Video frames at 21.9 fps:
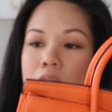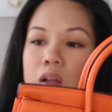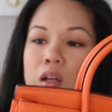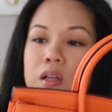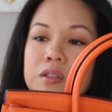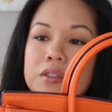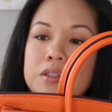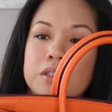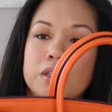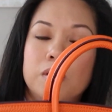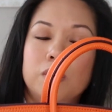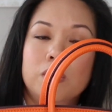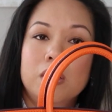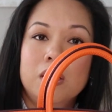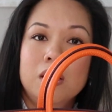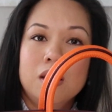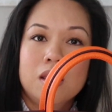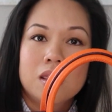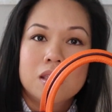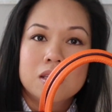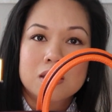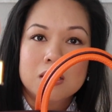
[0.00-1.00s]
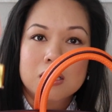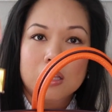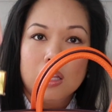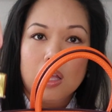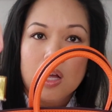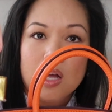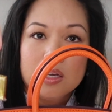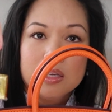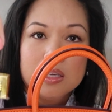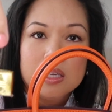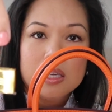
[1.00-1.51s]
and also this
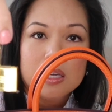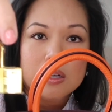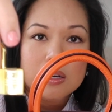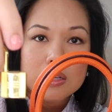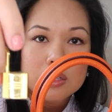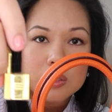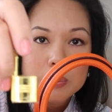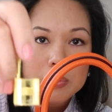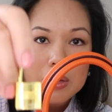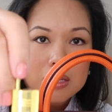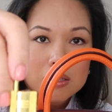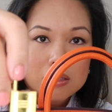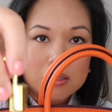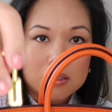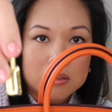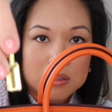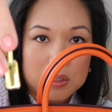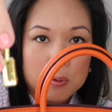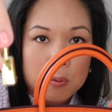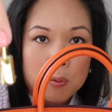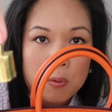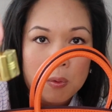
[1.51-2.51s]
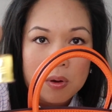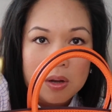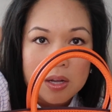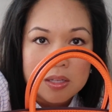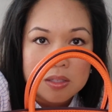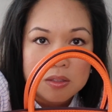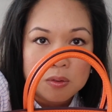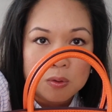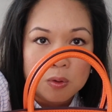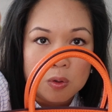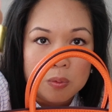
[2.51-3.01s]
lock here is basically
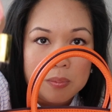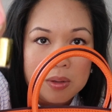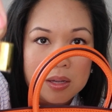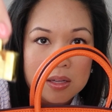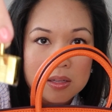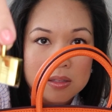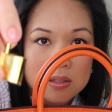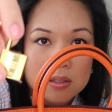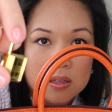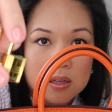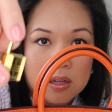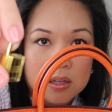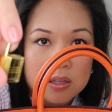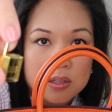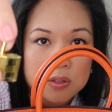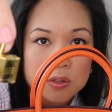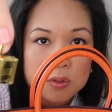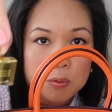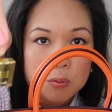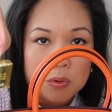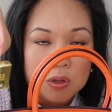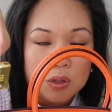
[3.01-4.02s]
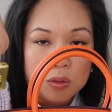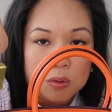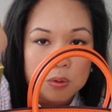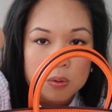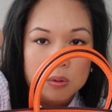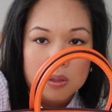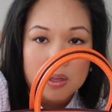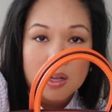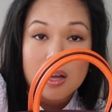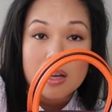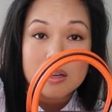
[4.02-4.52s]
what Hermes does with
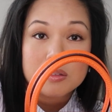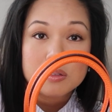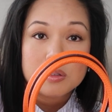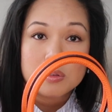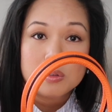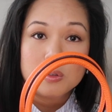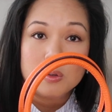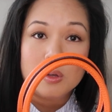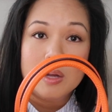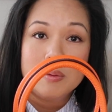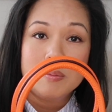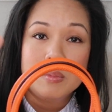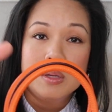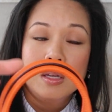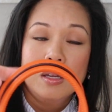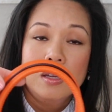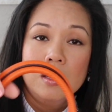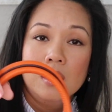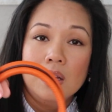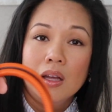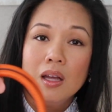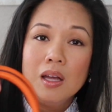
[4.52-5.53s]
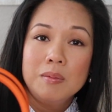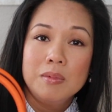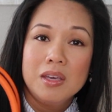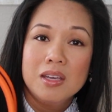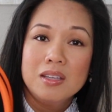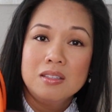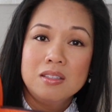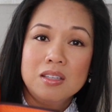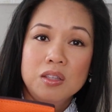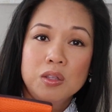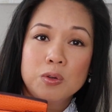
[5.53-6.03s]
their locks. So I'm
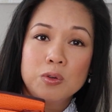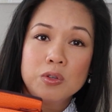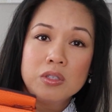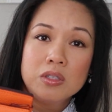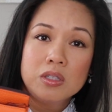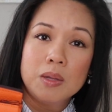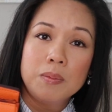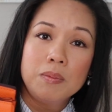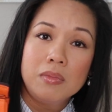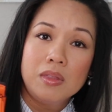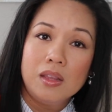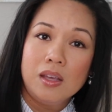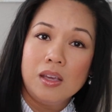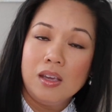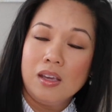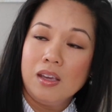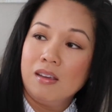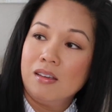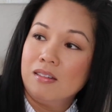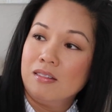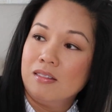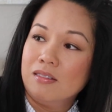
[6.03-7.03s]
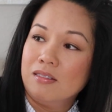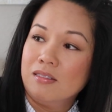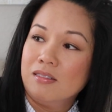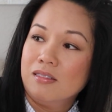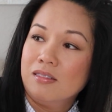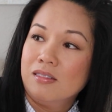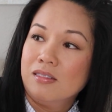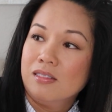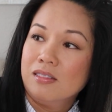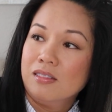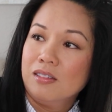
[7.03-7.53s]
guessing there's something
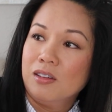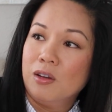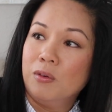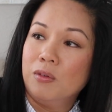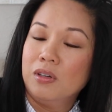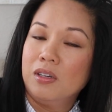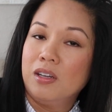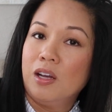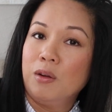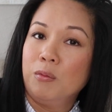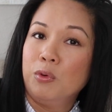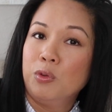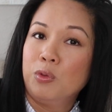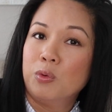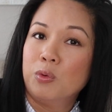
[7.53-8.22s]
going on